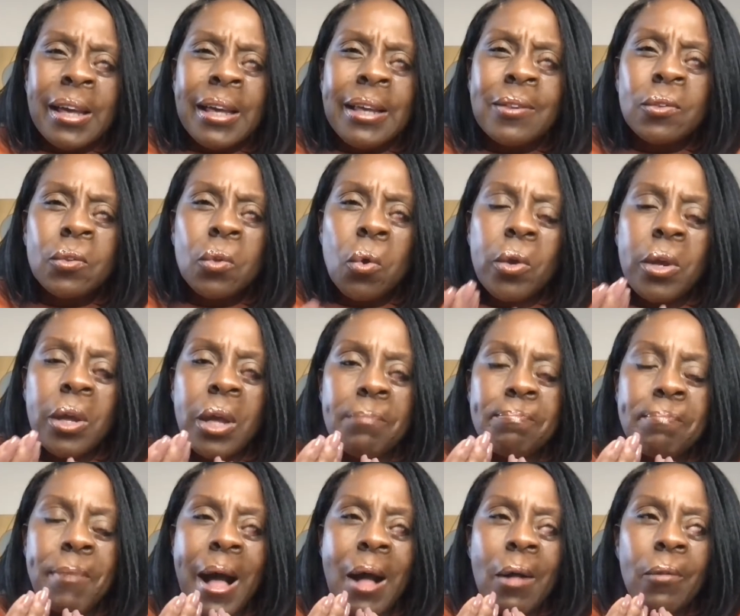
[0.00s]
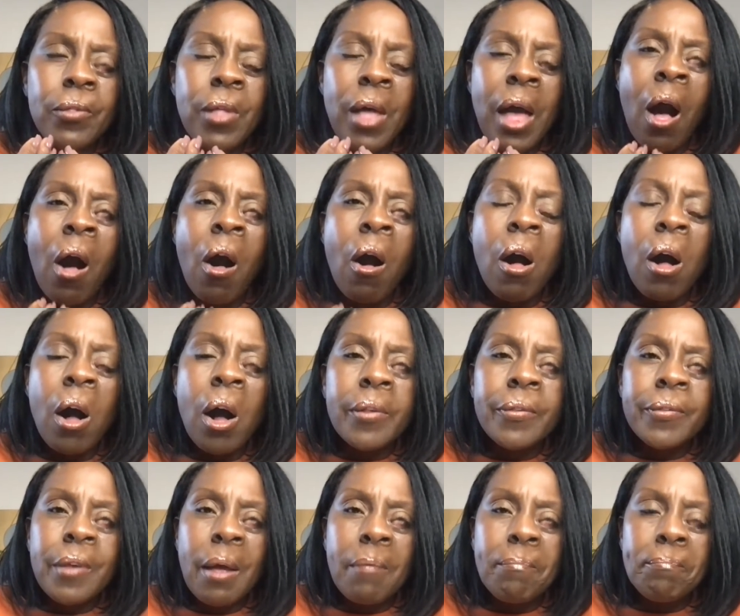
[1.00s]
he's talking about the
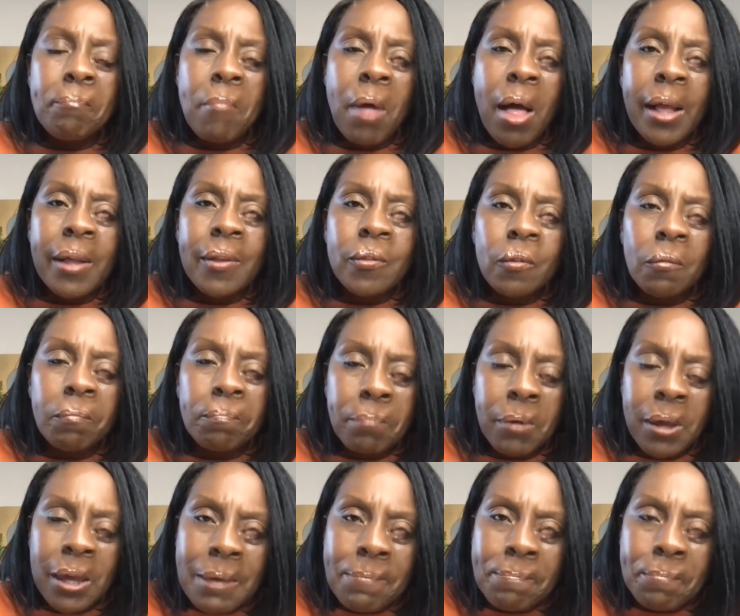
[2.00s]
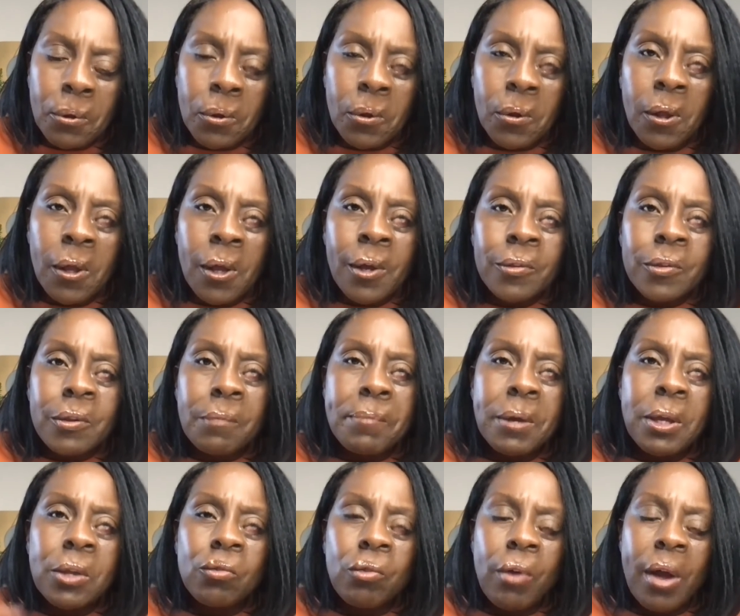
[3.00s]
hearts and minds of people to
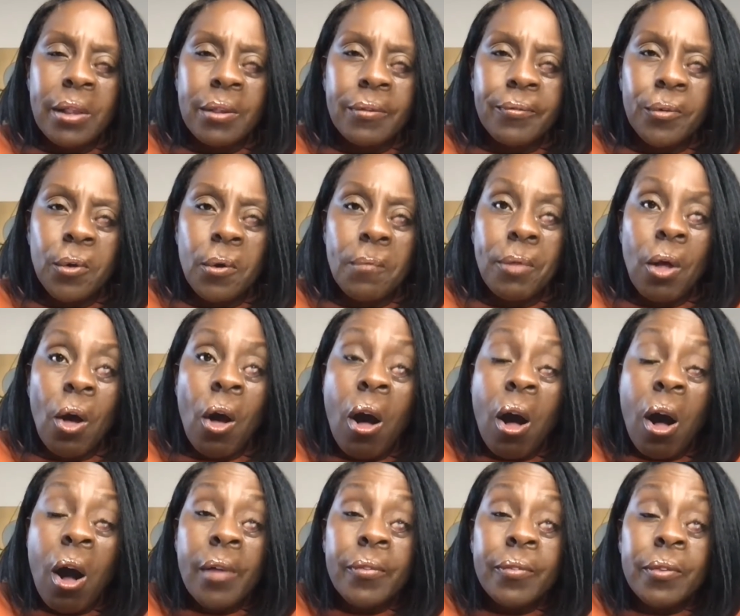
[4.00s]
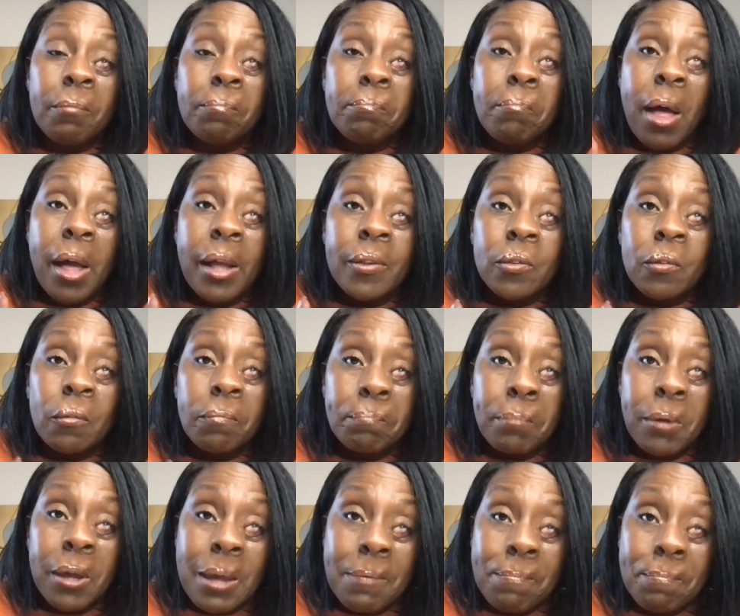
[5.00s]
be transformed, the hearts and minds of
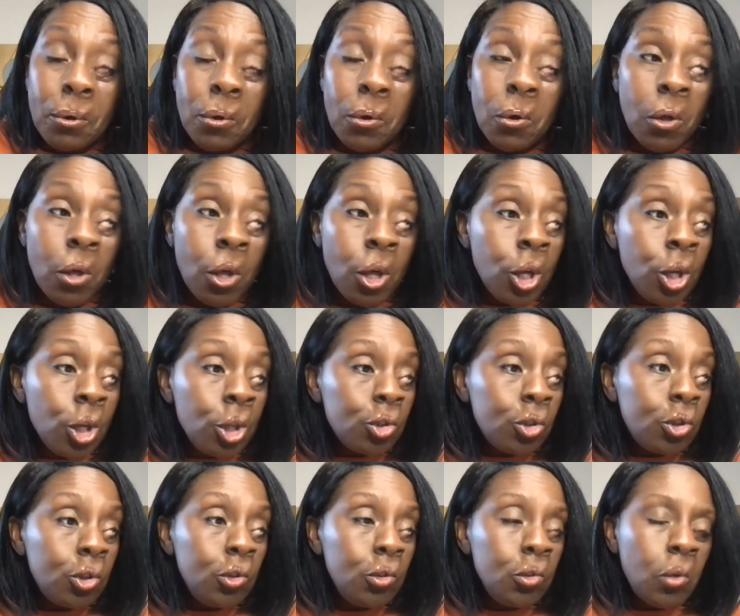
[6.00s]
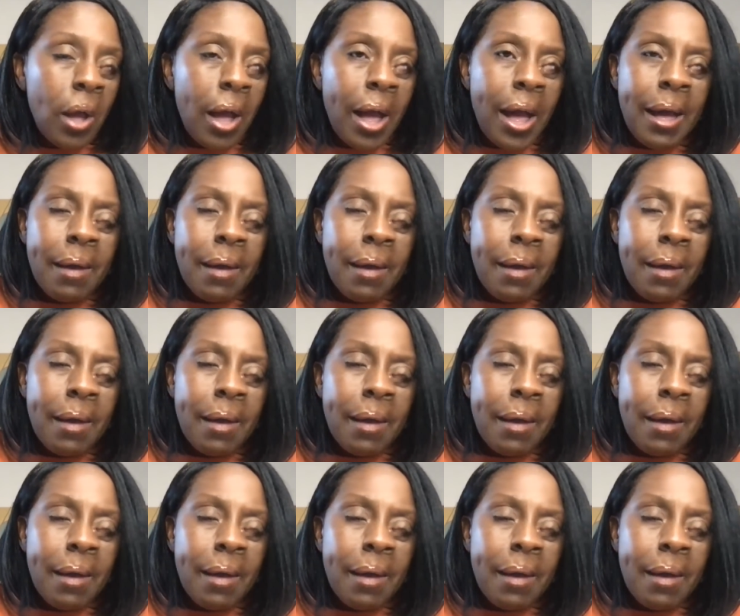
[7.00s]
people to